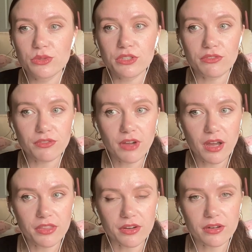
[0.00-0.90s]
your
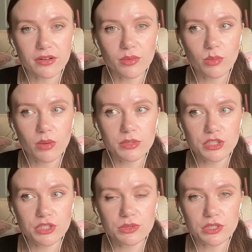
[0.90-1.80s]
father, what would
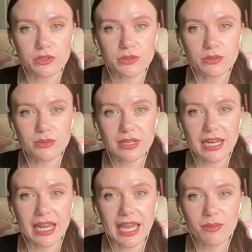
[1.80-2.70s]
you do,
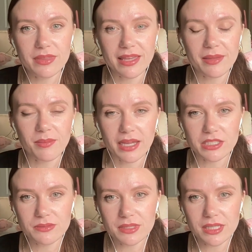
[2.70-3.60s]
and how would that impact
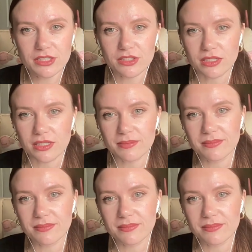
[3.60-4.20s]
your relationship?